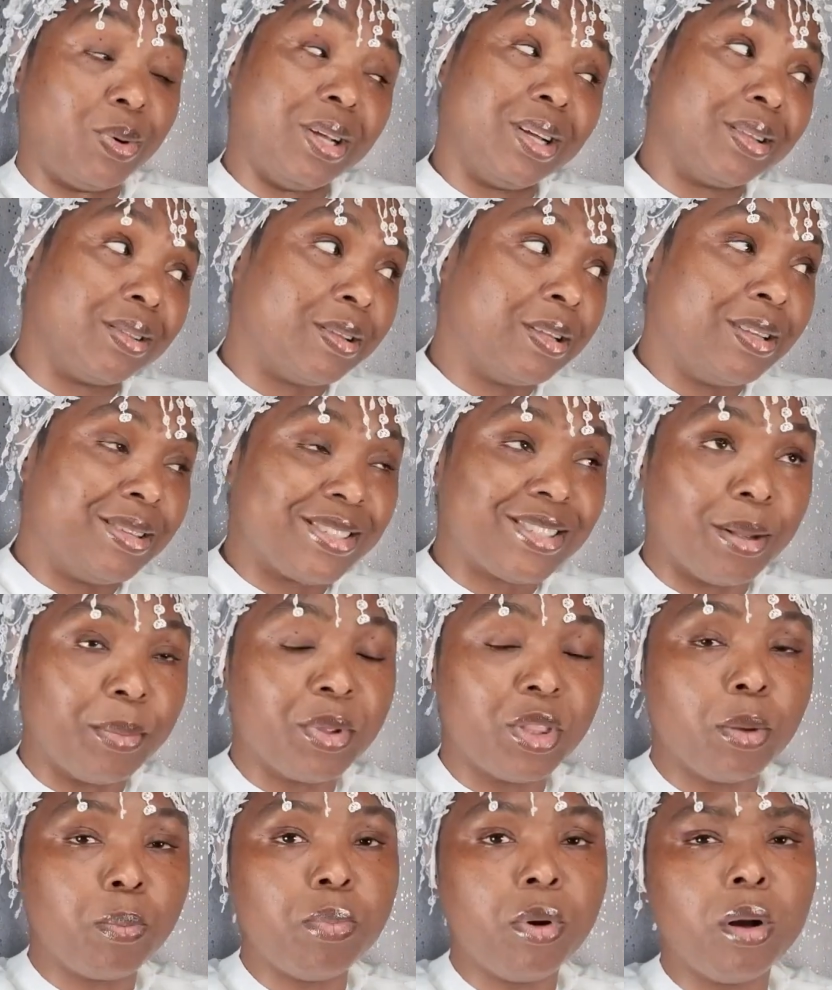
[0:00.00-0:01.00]
Well,
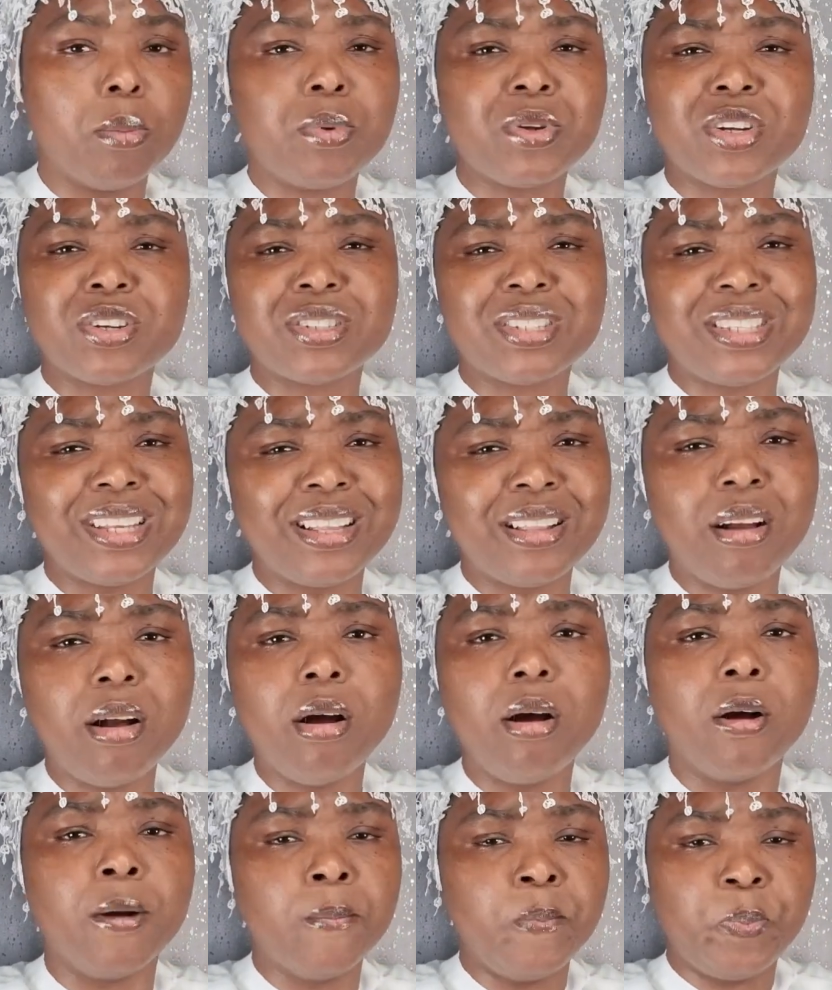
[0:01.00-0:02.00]
some in the pulpit are saying,
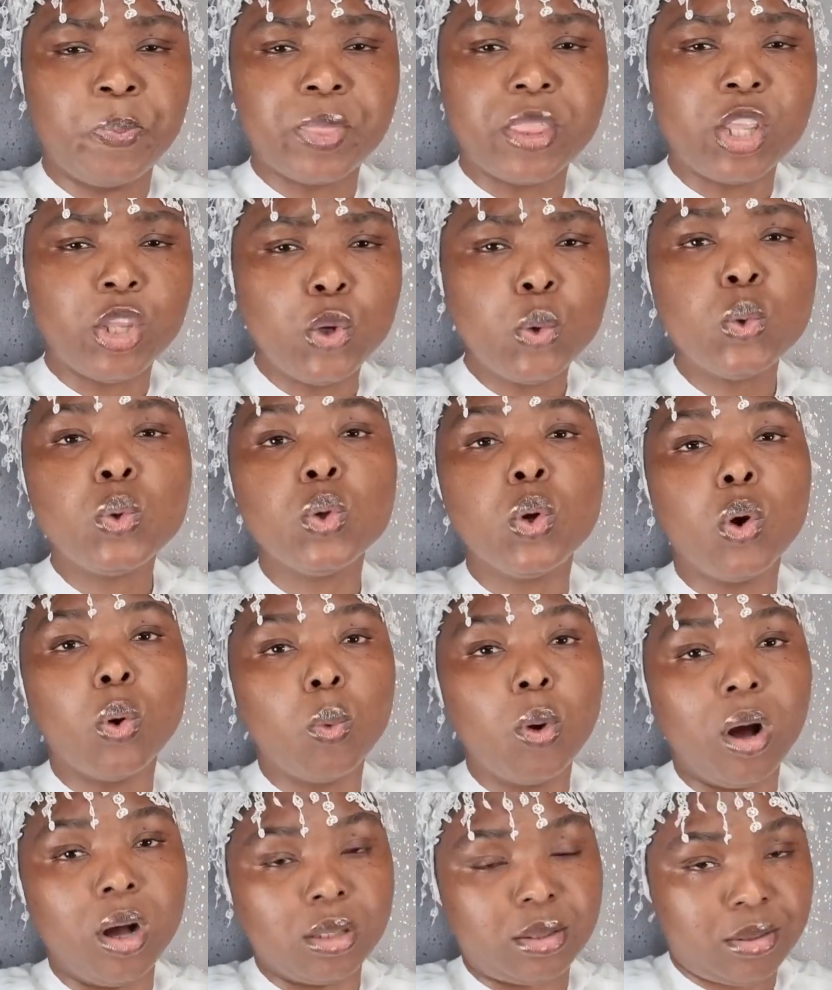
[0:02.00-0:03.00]
oh, the you know
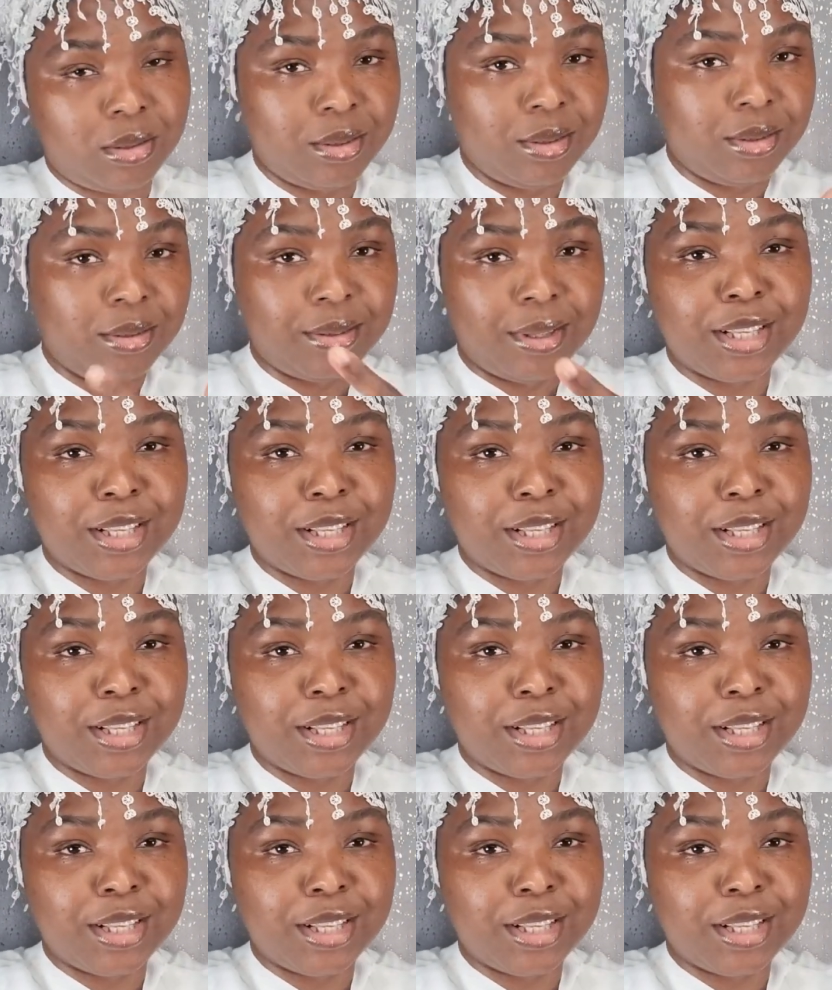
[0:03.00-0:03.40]
what?